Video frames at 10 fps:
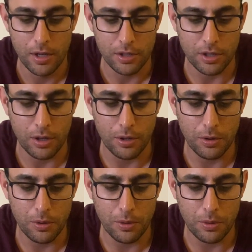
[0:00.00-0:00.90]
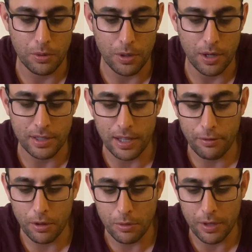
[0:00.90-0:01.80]
So
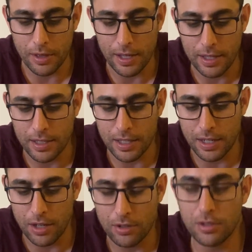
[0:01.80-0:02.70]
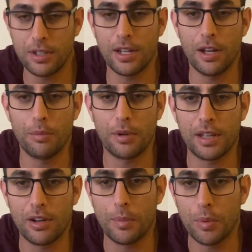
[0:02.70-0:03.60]
Zanfel I really liked. It also did help
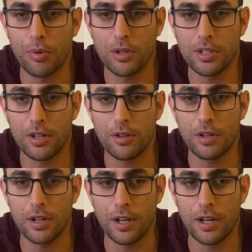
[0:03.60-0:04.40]
clear up the poison oak.